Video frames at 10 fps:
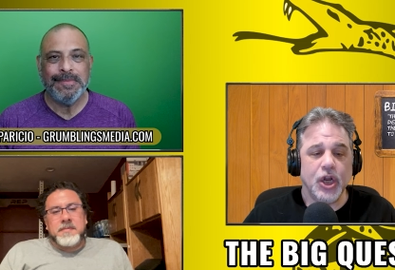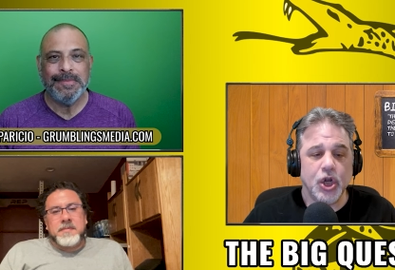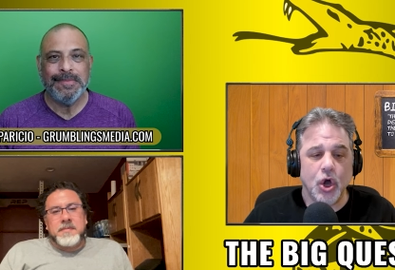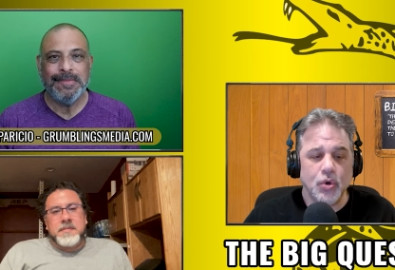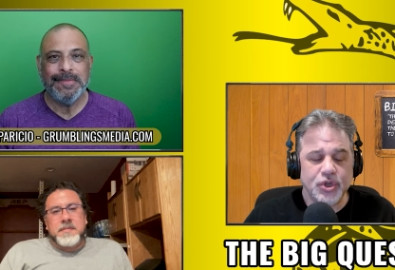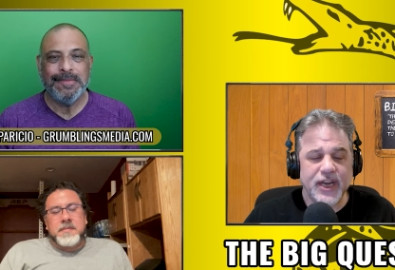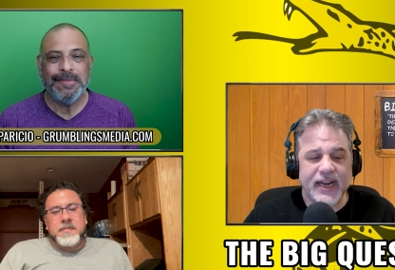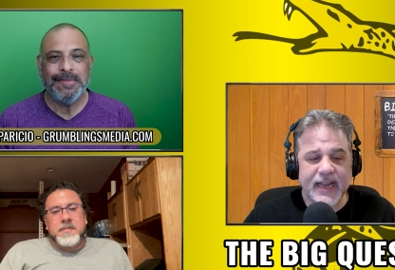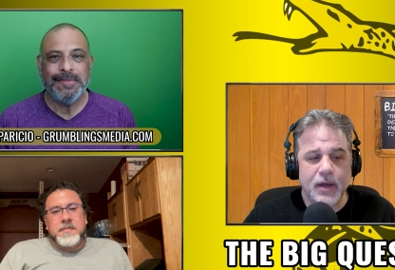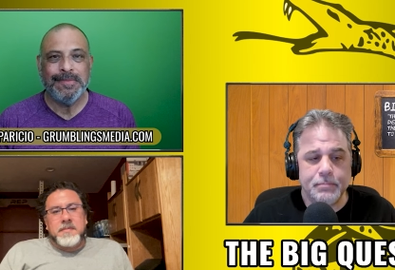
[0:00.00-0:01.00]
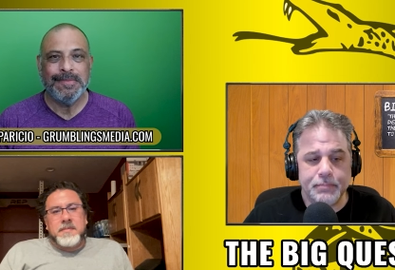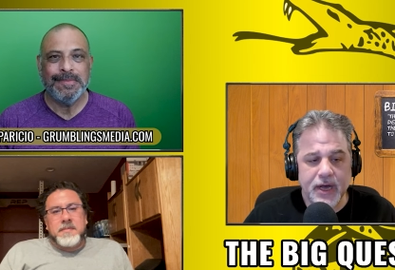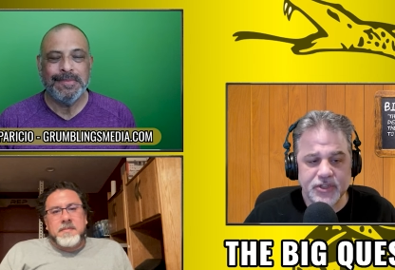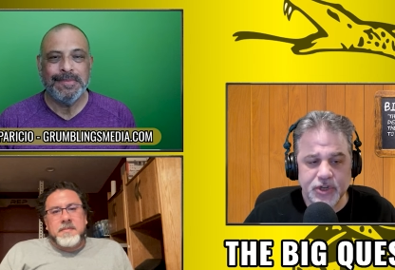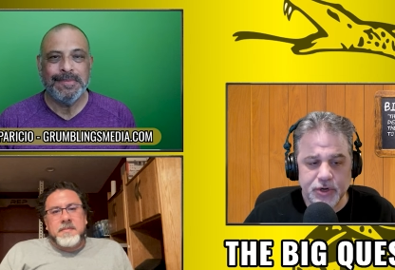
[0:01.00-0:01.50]
Speaker 1: go check out
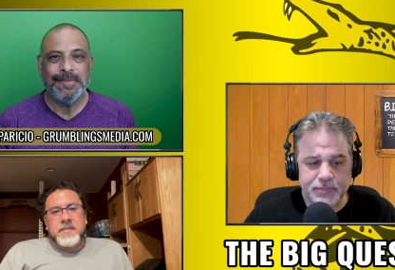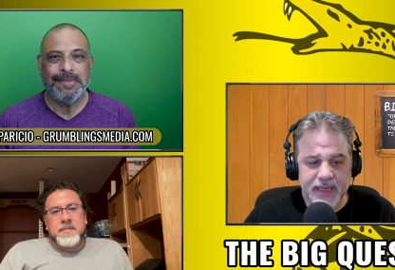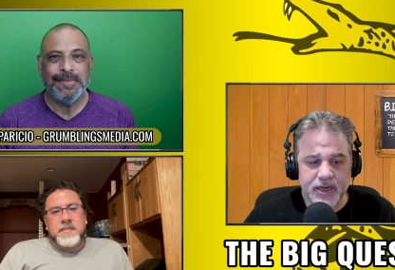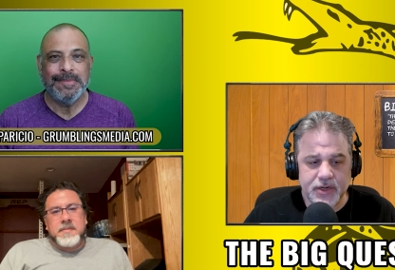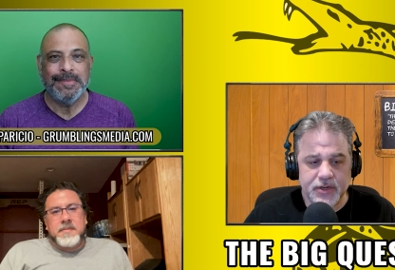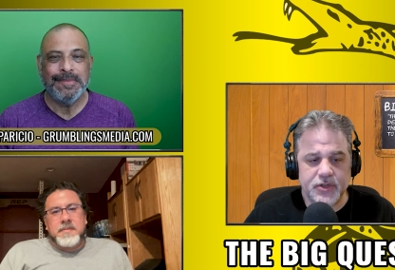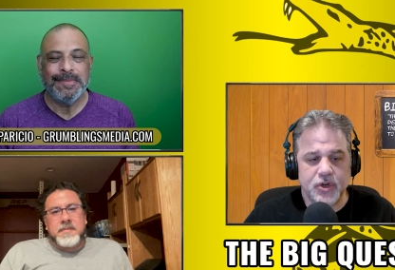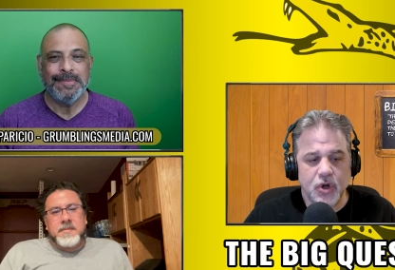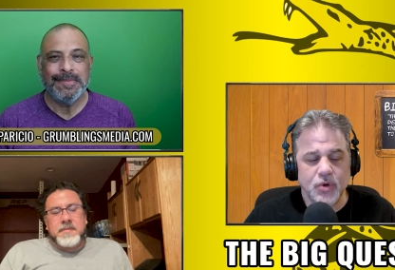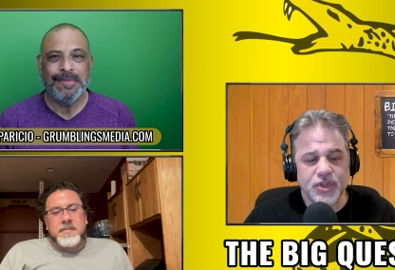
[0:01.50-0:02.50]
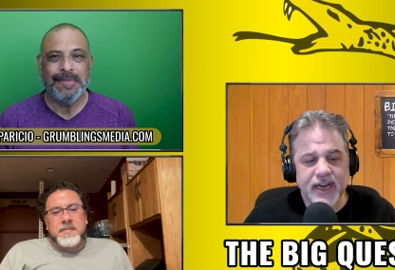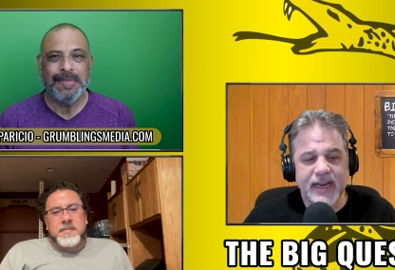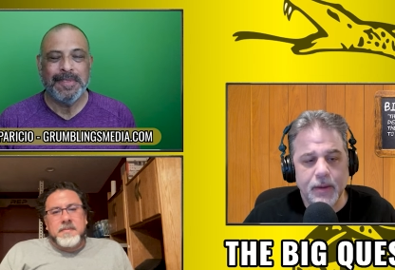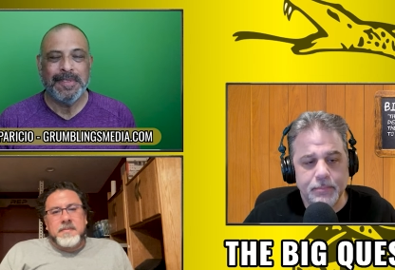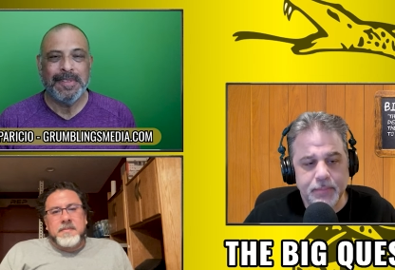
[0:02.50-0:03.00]
Buzzer Beaters. Go
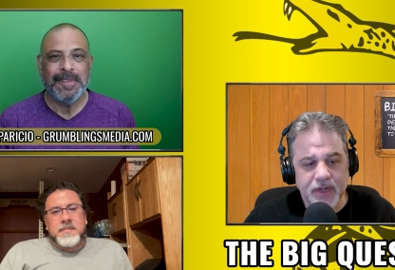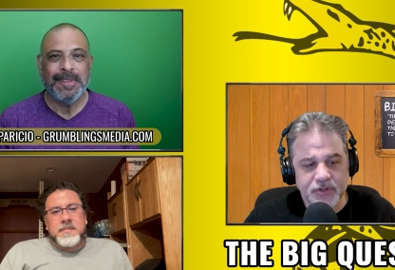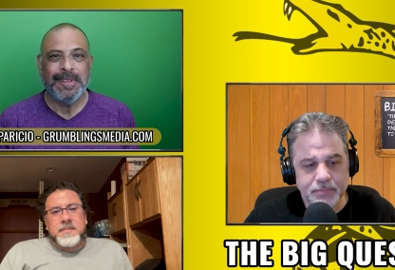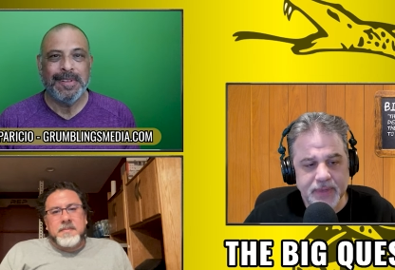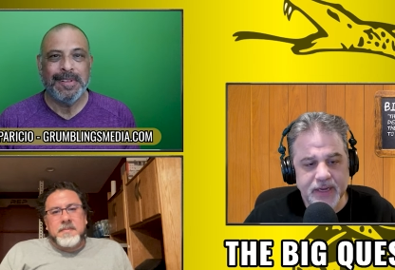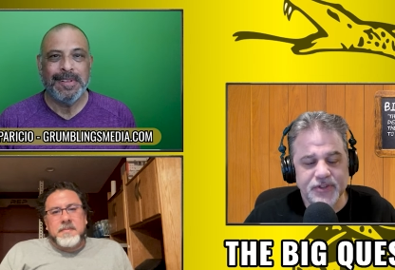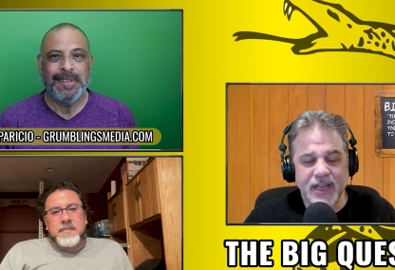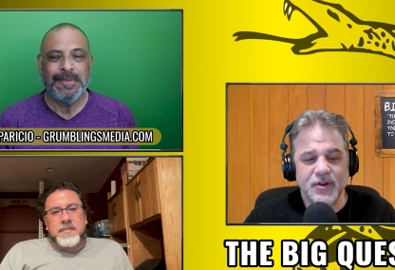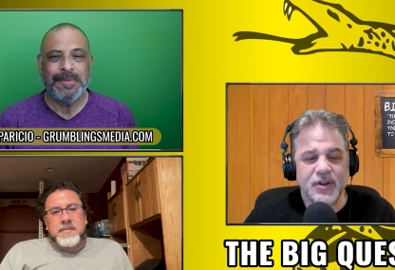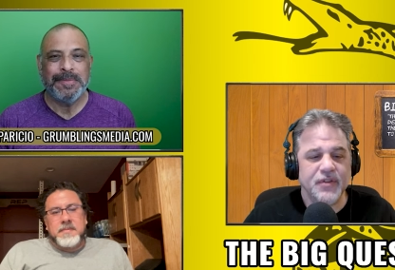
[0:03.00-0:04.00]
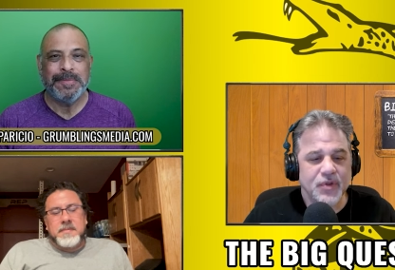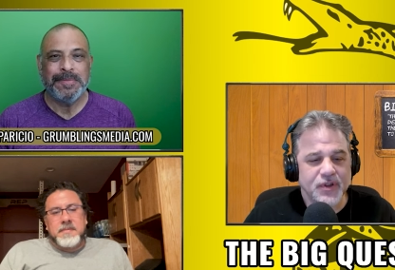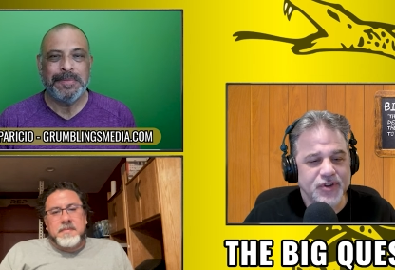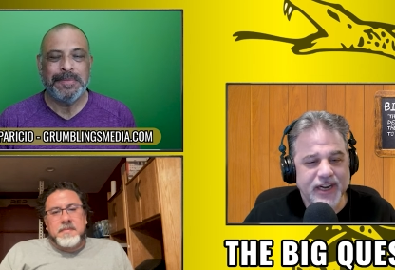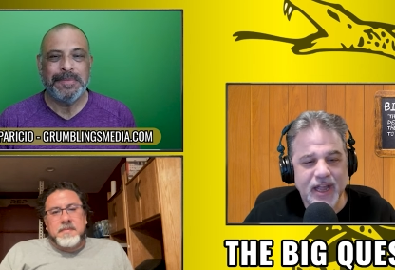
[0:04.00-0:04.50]
check out Buzzer Beaters. I don't care if you
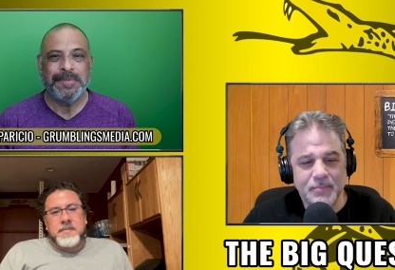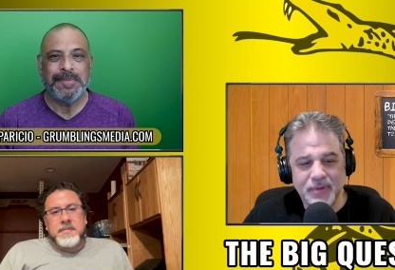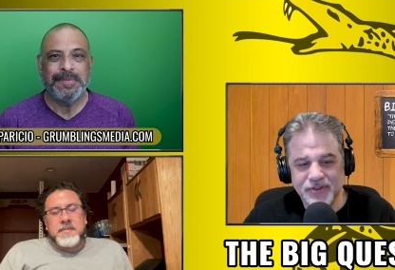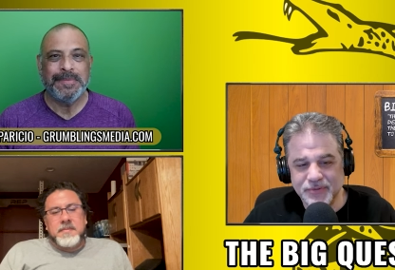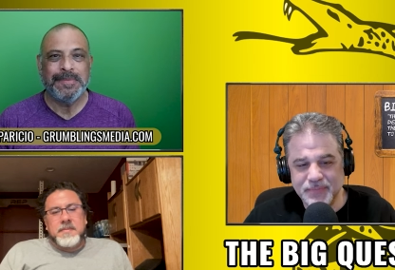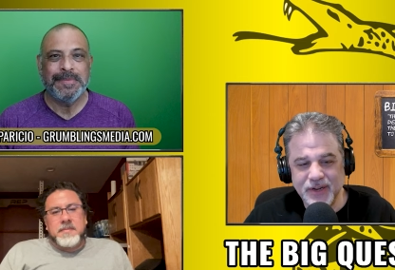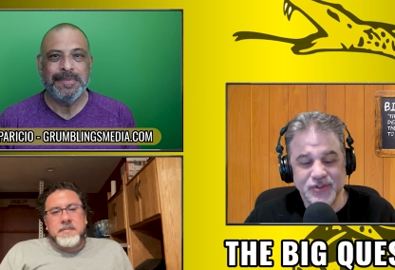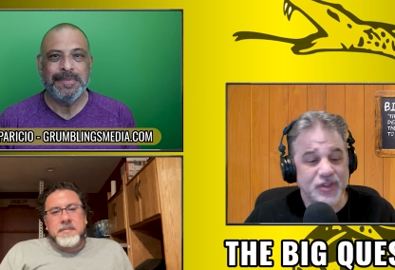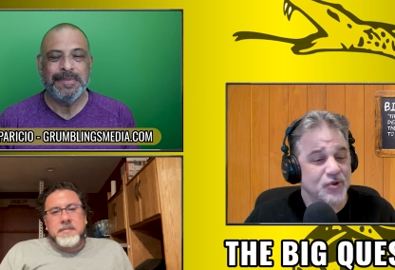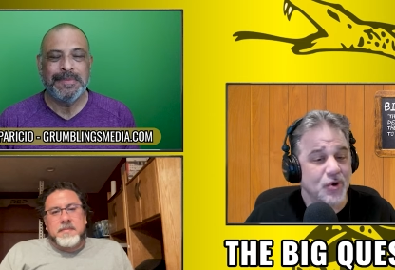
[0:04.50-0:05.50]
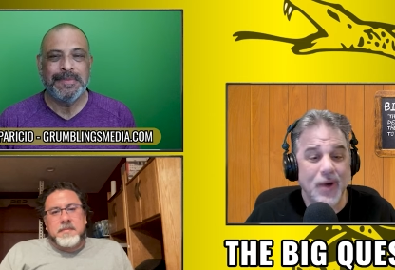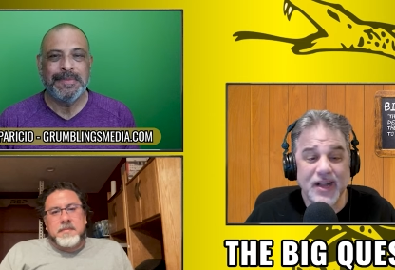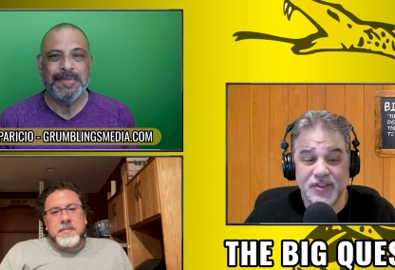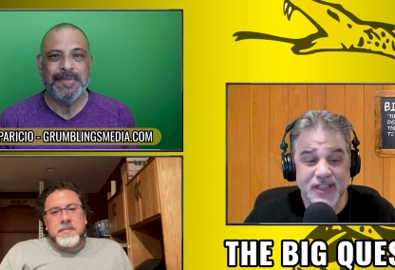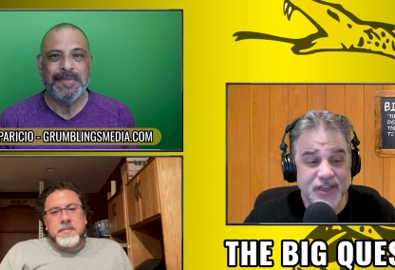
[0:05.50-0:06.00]
check out Buzzer Beaters and you don't
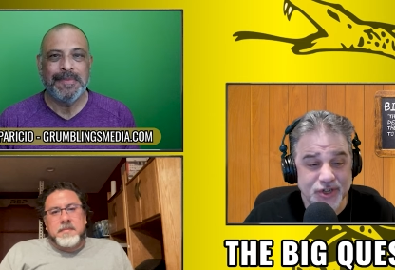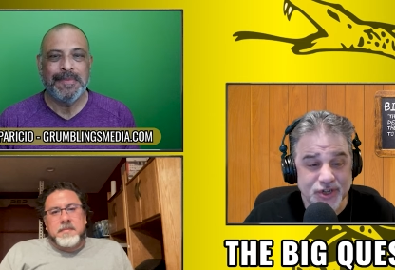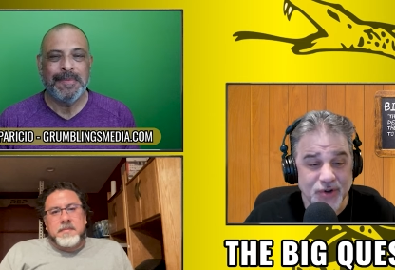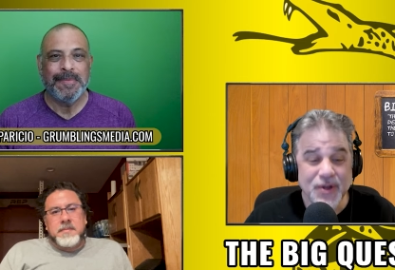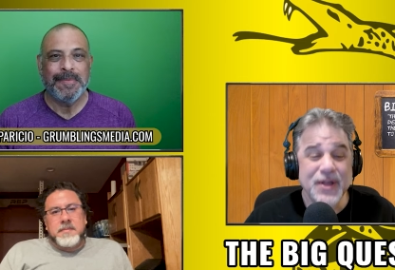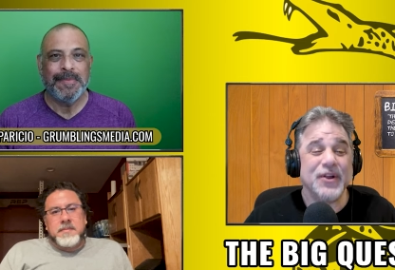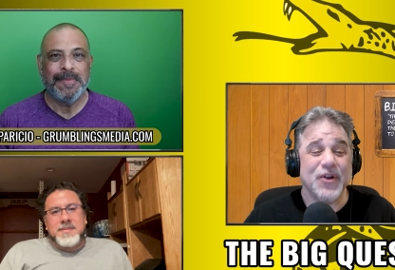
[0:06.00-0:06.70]
watch this show.